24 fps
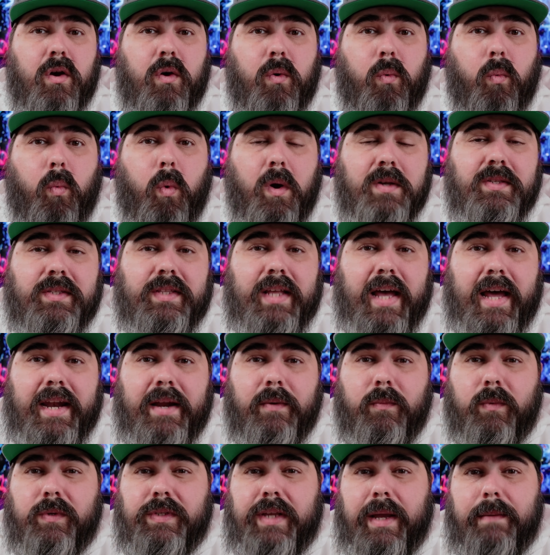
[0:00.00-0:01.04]
was that
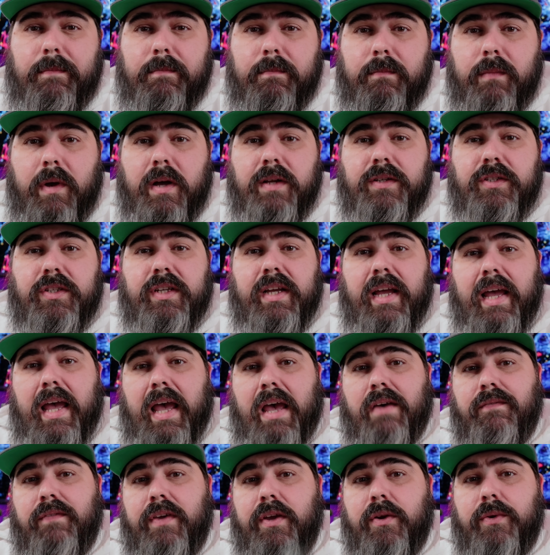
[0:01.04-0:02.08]
it was a much
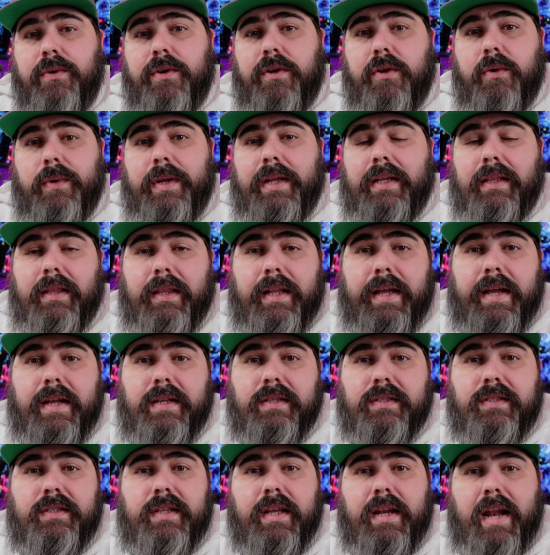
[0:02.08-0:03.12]
heavier duty
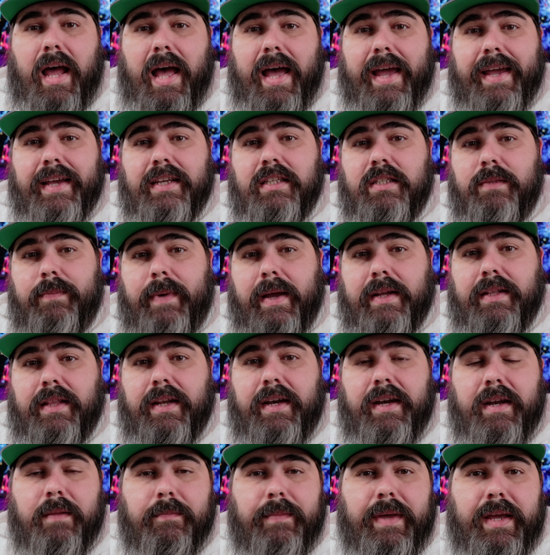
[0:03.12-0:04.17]
lens than I
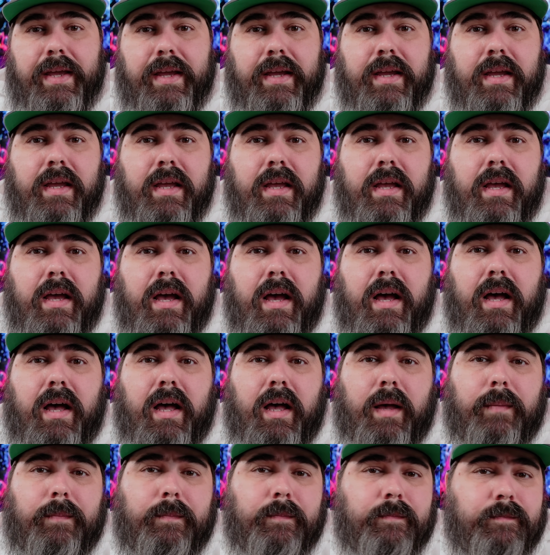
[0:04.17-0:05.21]
expected it to be.
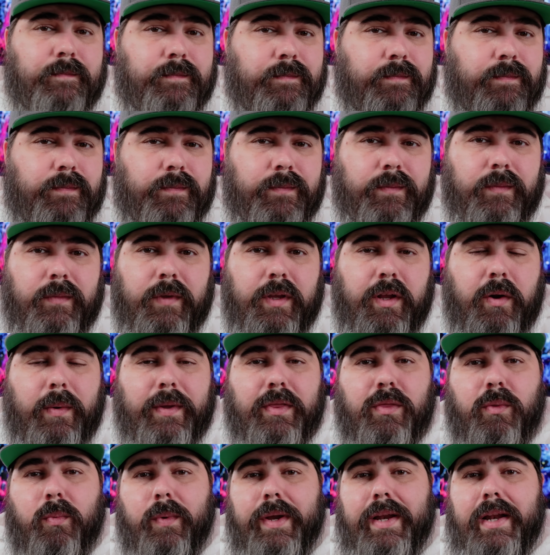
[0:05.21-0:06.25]
At
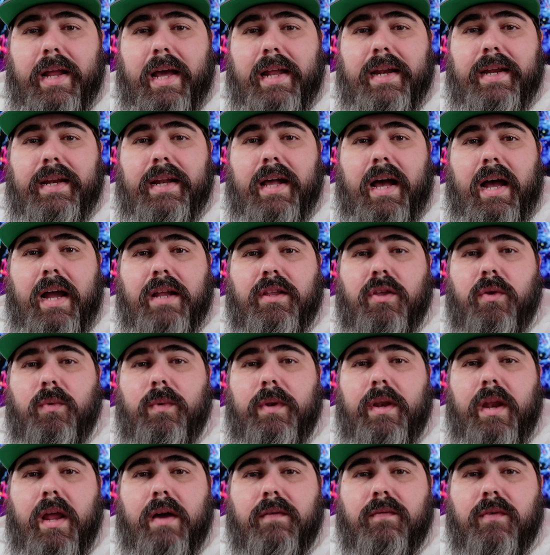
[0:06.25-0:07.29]
$399, you
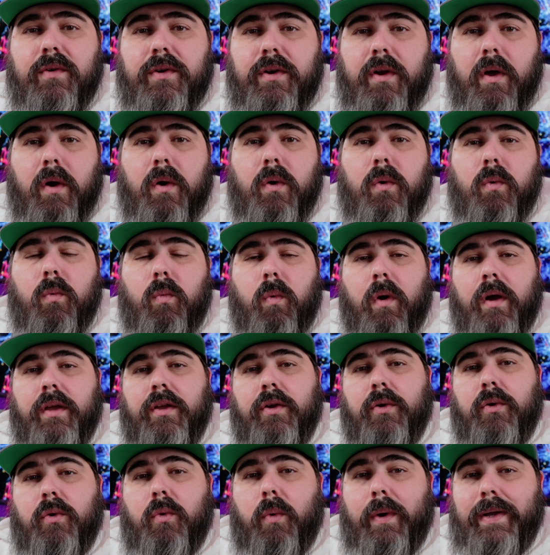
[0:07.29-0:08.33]
never know what
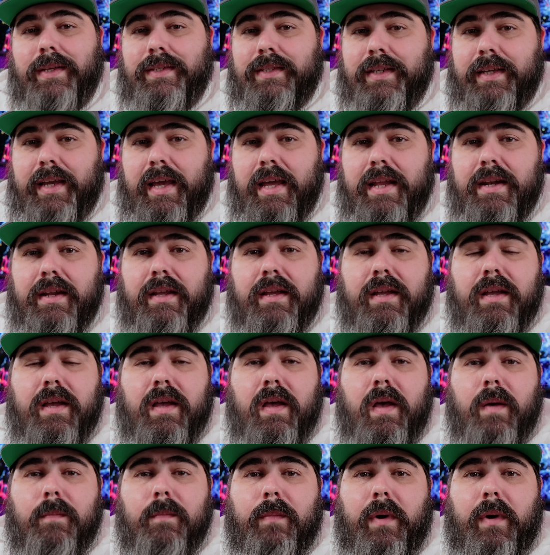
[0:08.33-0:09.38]
you're going to get.
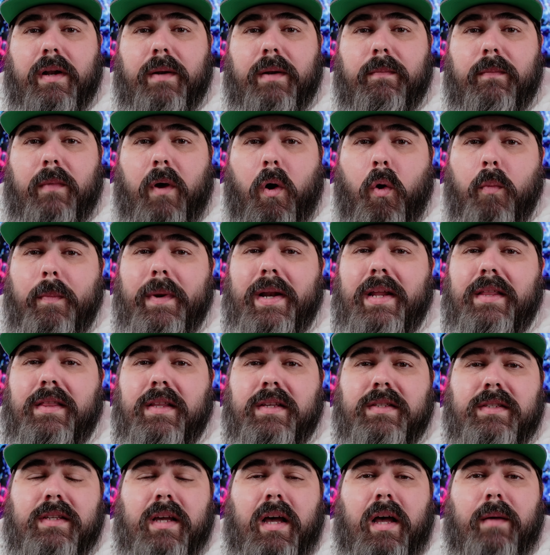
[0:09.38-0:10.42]
But opening
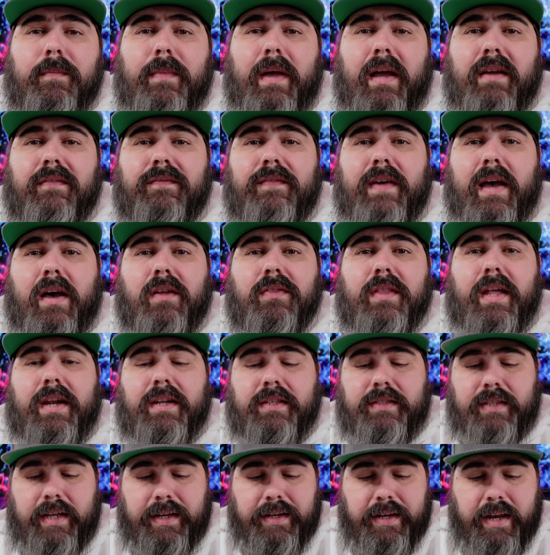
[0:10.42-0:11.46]
this up, I found that
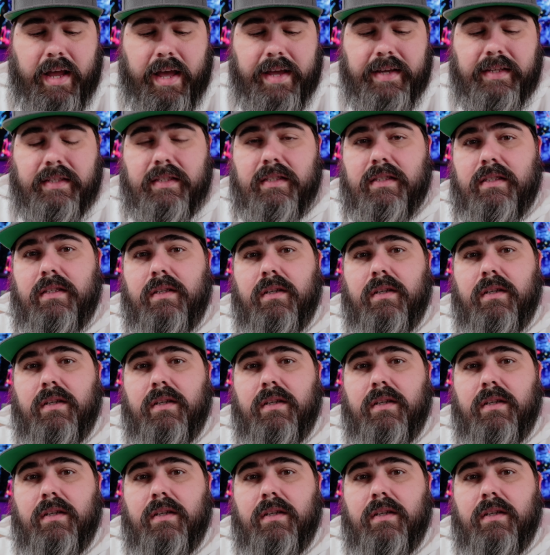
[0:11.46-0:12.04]
it's a nice